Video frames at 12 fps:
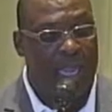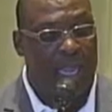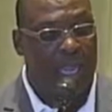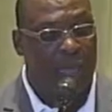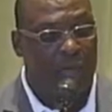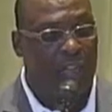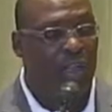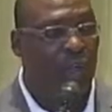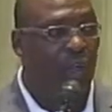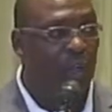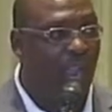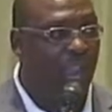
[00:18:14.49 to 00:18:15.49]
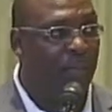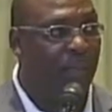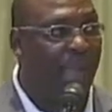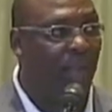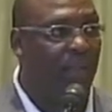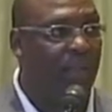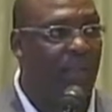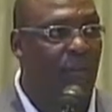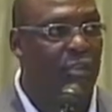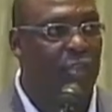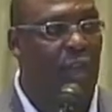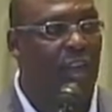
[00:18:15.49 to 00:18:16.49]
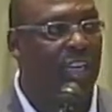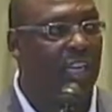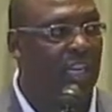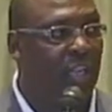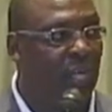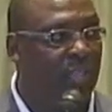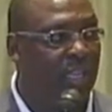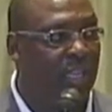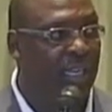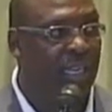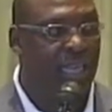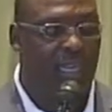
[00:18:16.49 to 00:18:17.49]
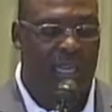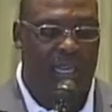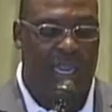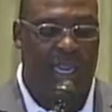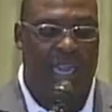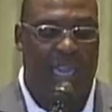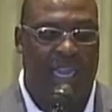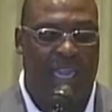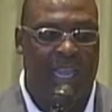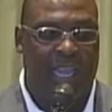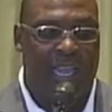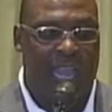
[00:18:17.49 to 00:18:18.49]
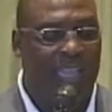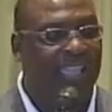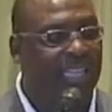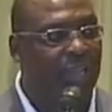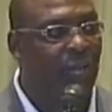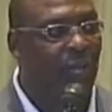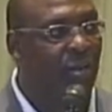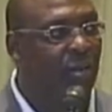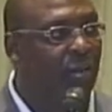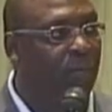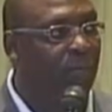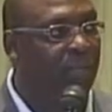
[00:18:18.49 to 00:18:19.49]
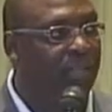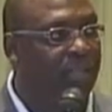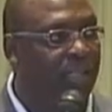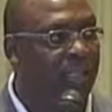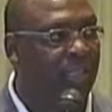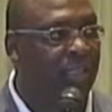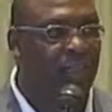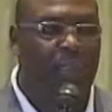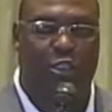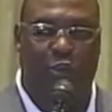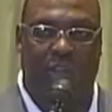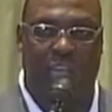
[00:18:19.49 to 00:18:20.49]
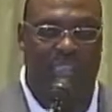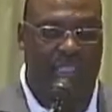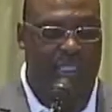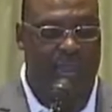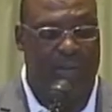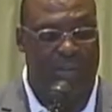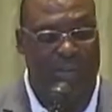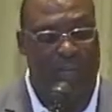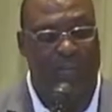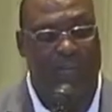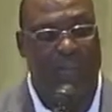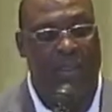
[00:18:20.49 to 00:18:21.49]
And we go way back when he first started in coaching, and he and I just have a real just special relationship with him,